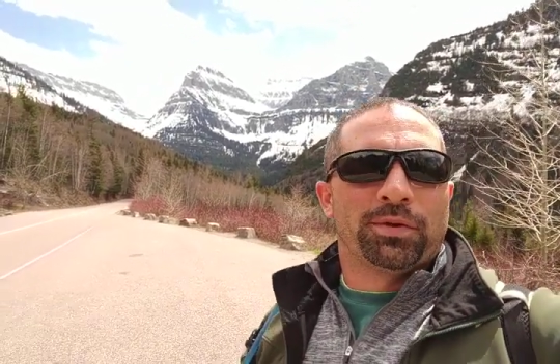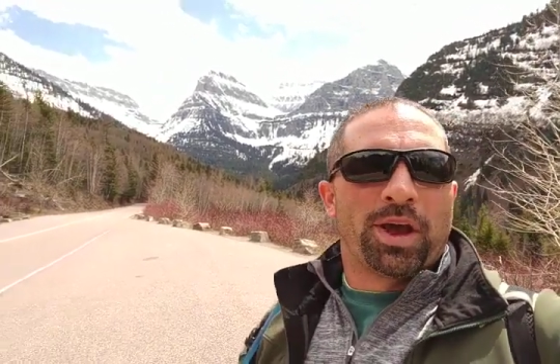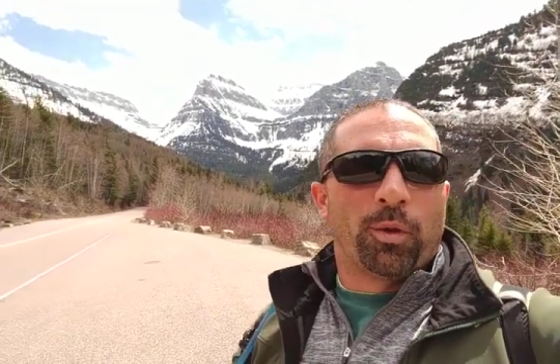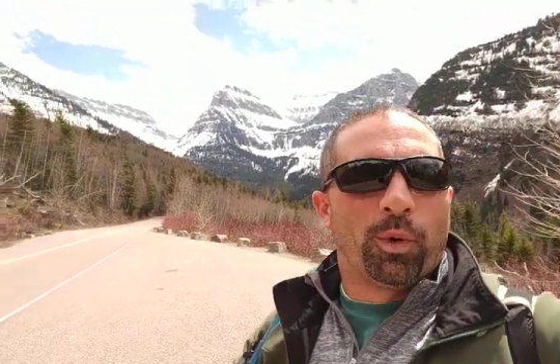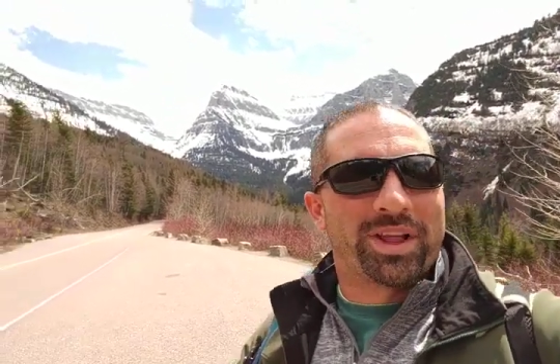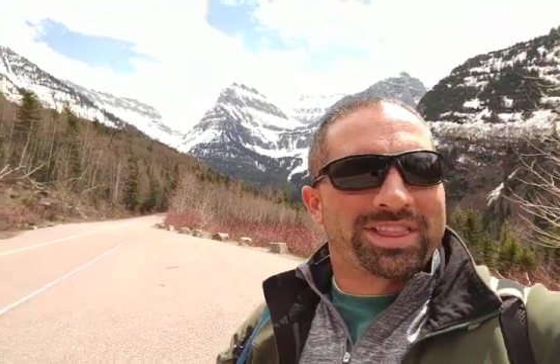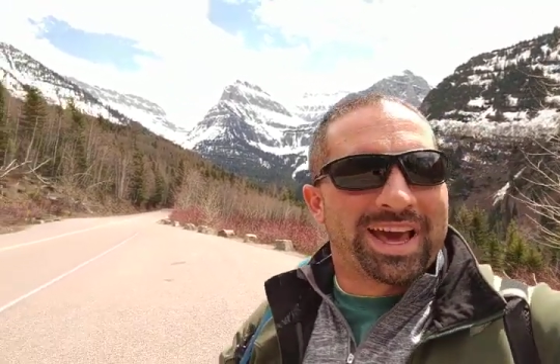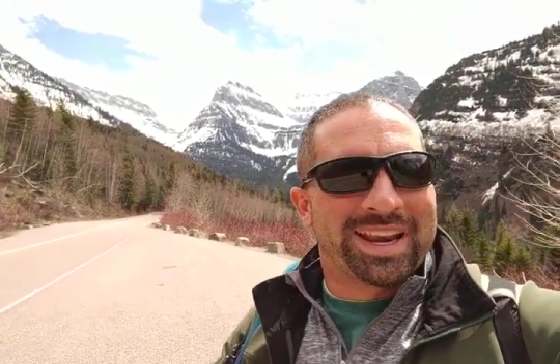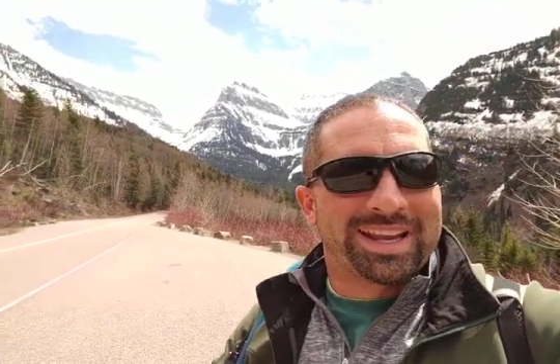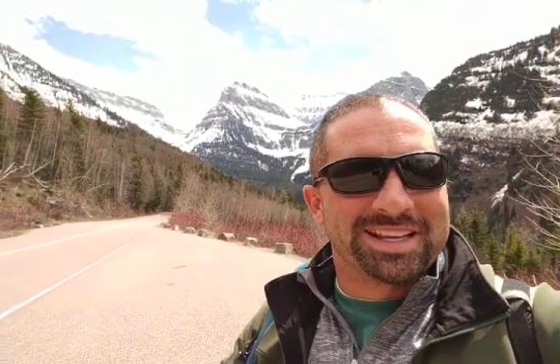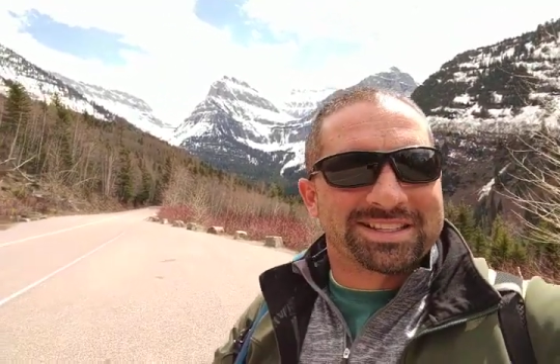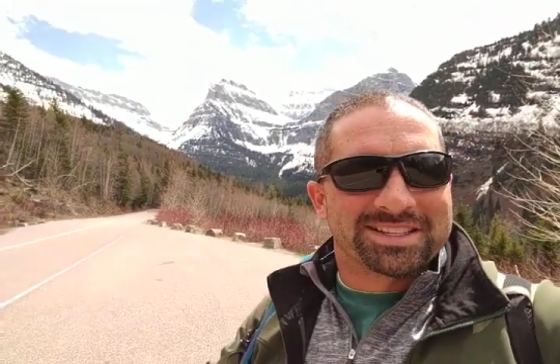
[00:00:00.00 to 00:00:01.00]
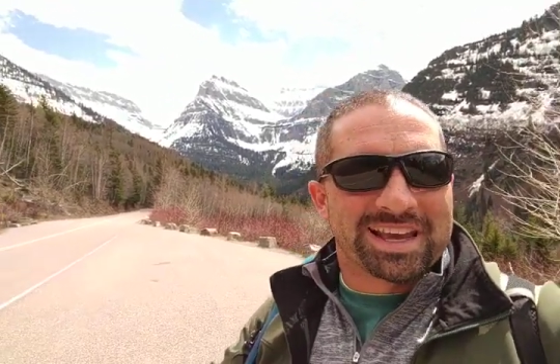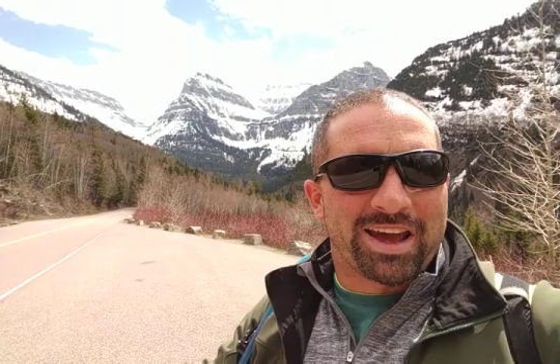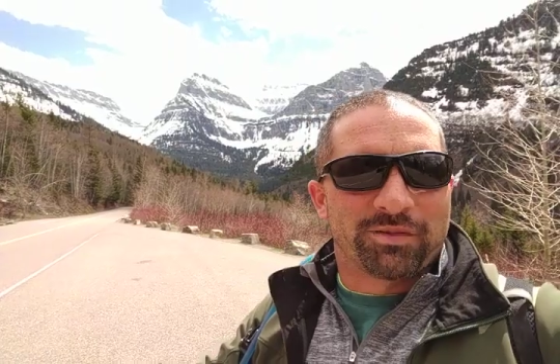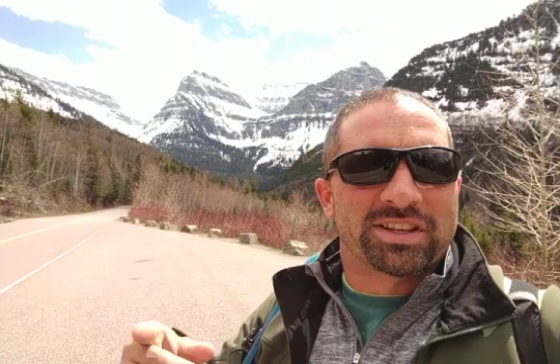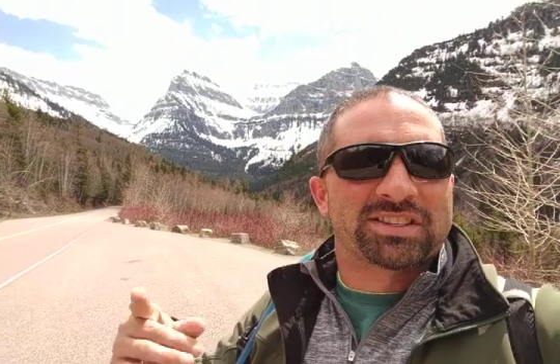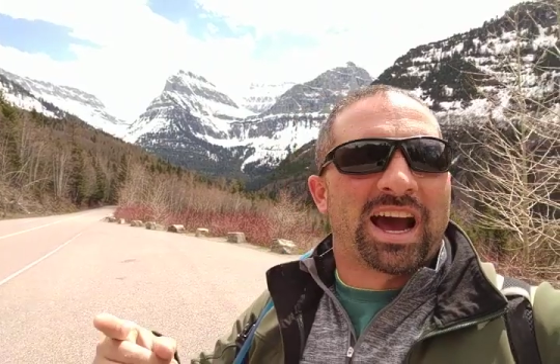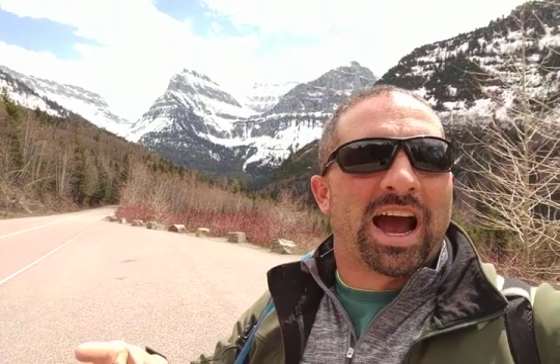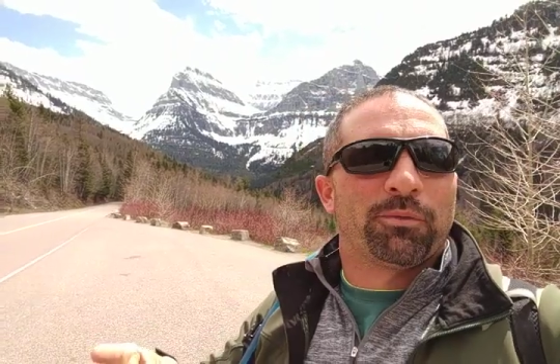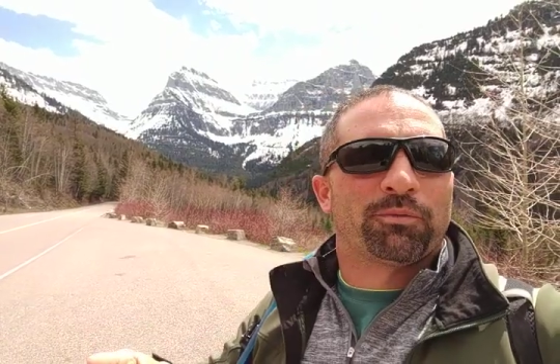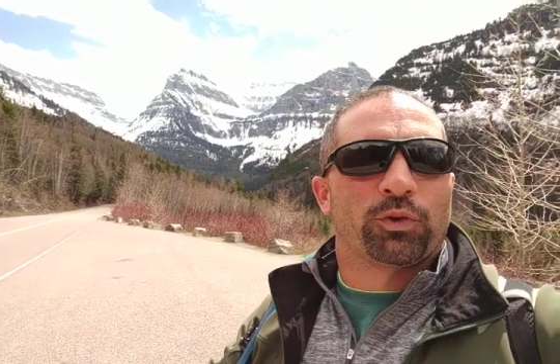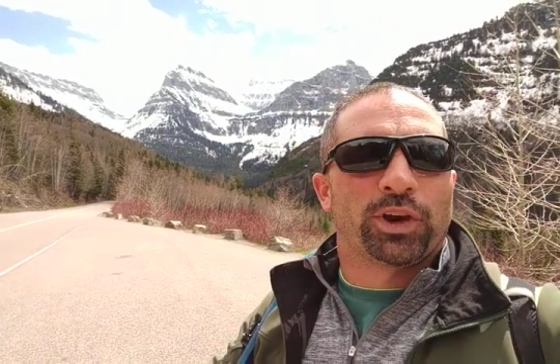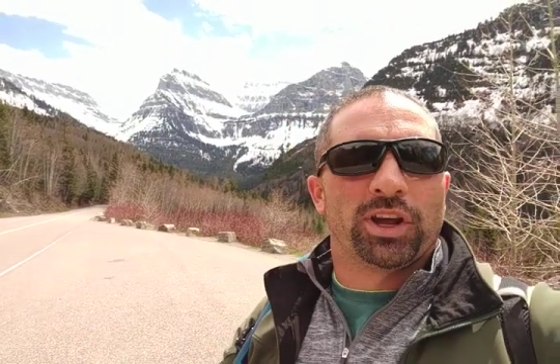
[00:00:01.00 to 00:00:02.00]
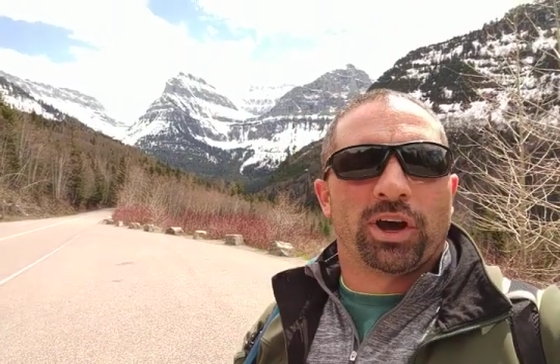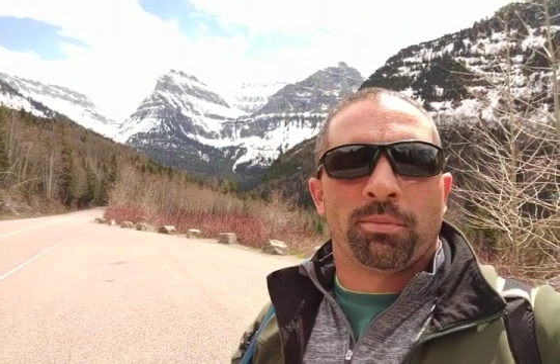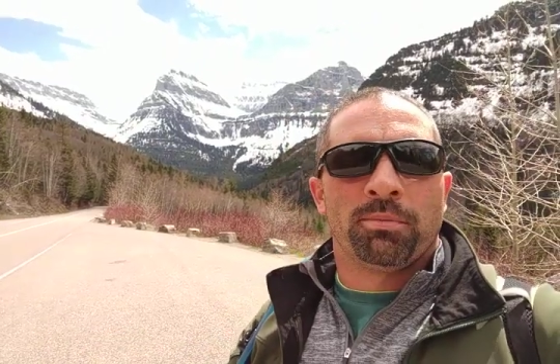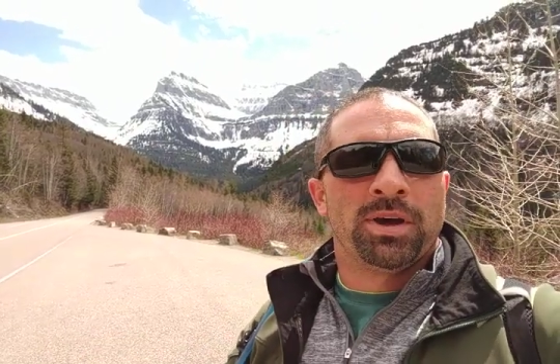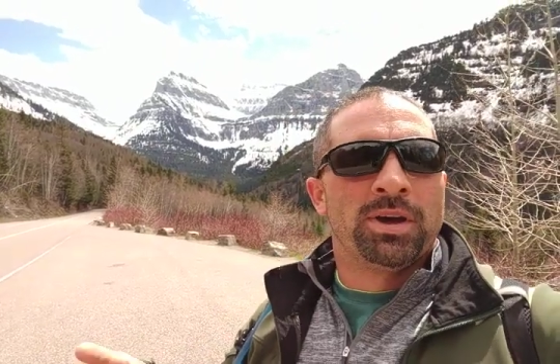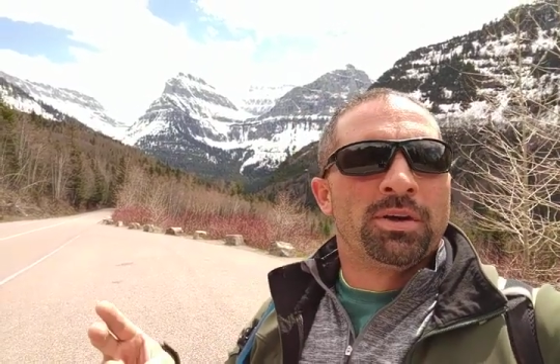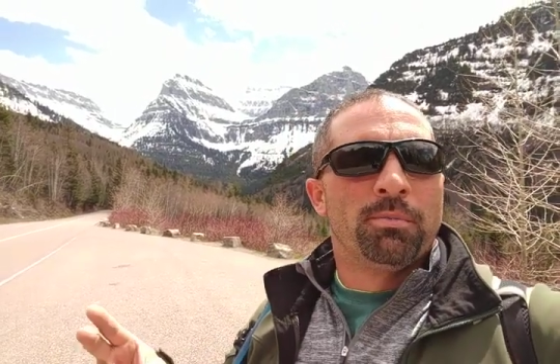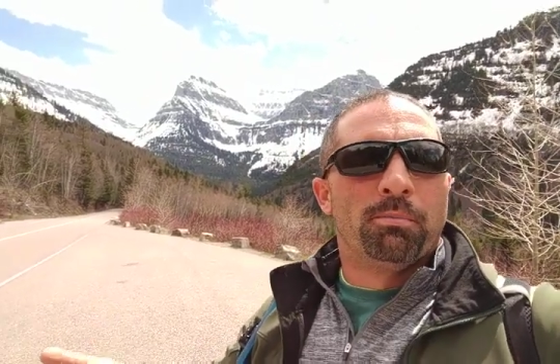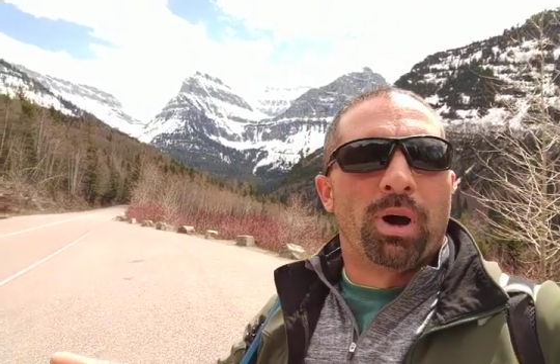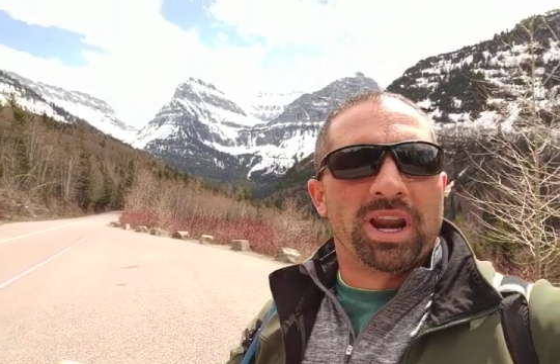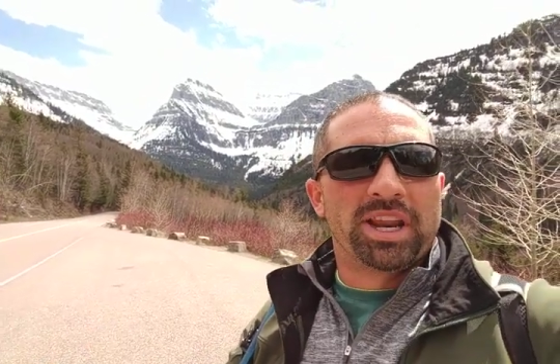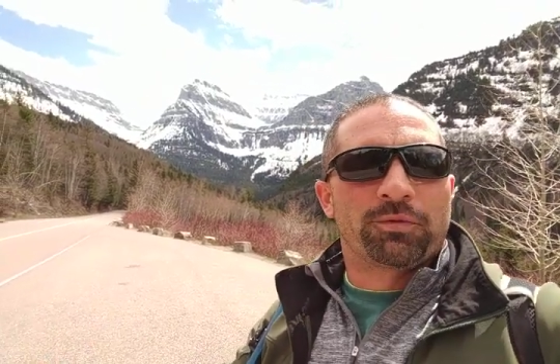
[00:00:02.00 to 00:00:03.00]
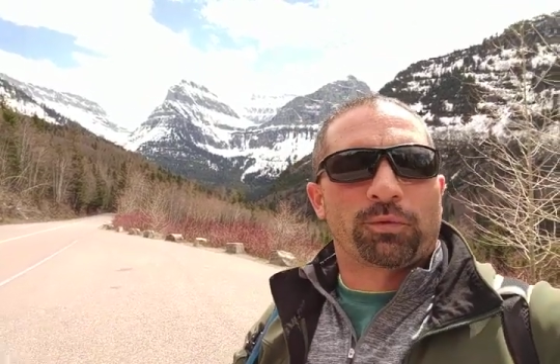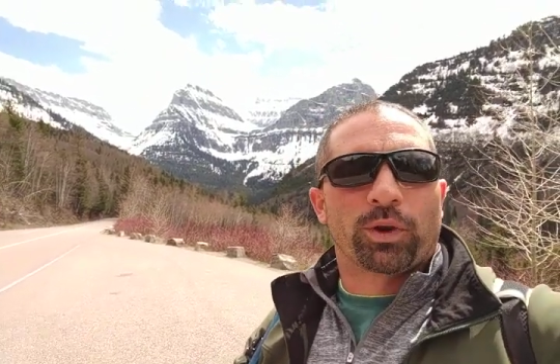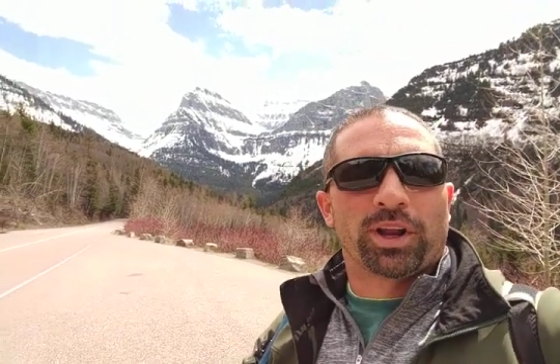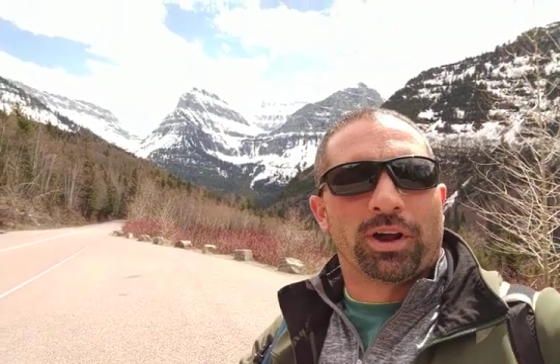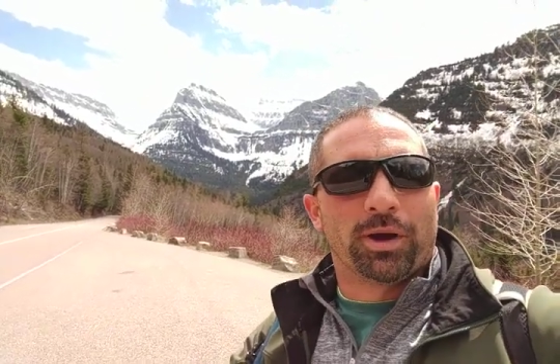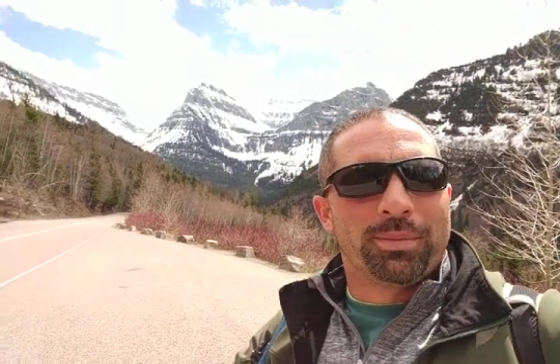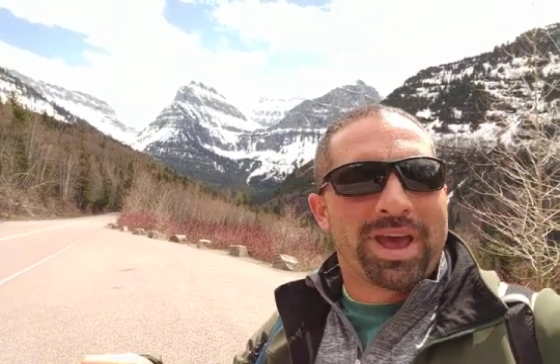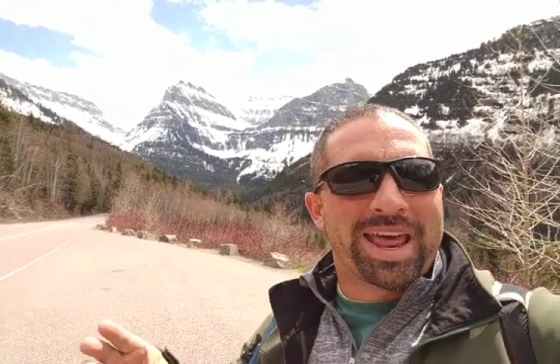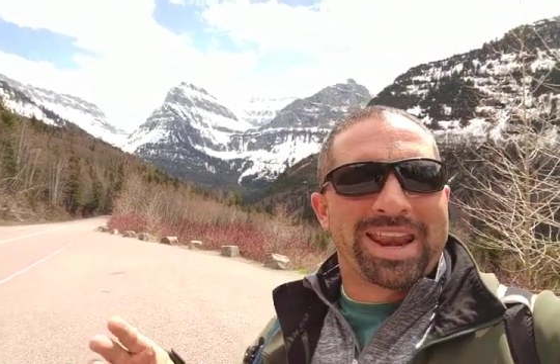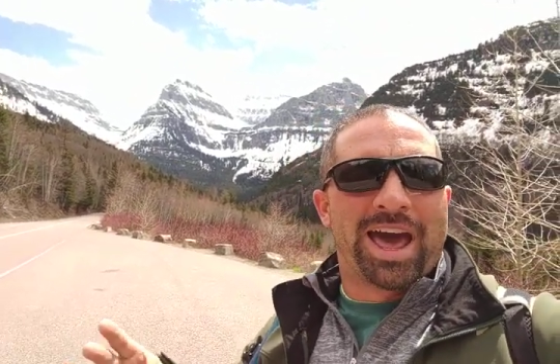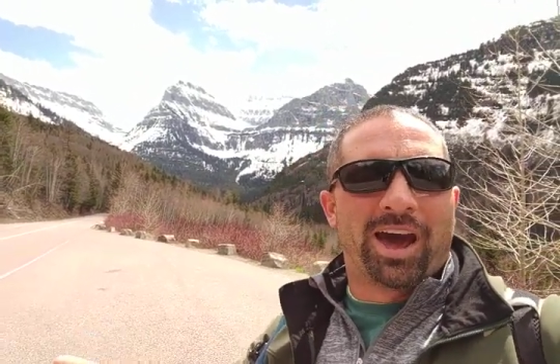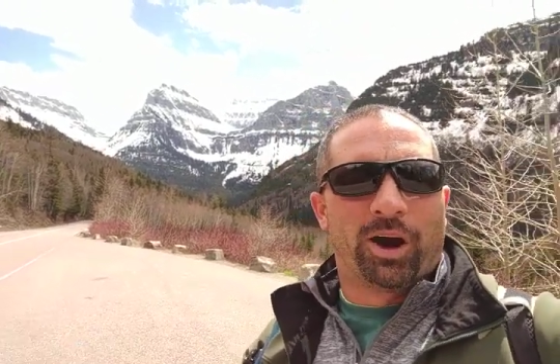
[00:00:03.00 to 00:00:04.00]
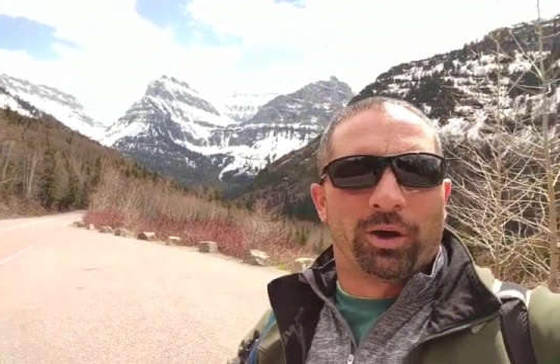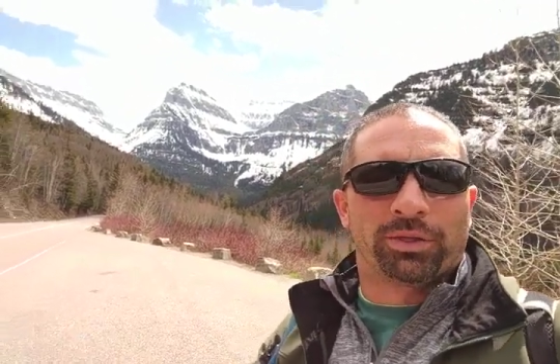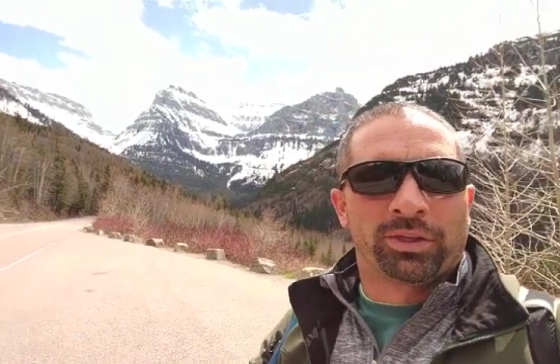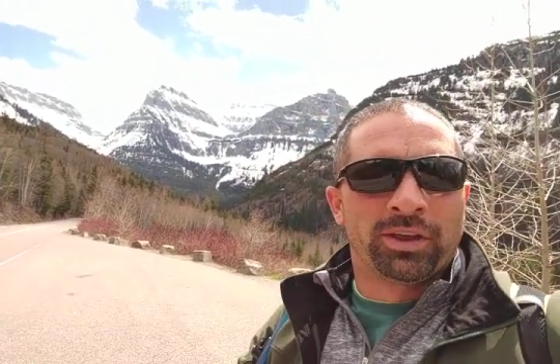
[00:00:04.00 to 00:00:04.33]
And what that is, is having time freedom, money freedom, and health.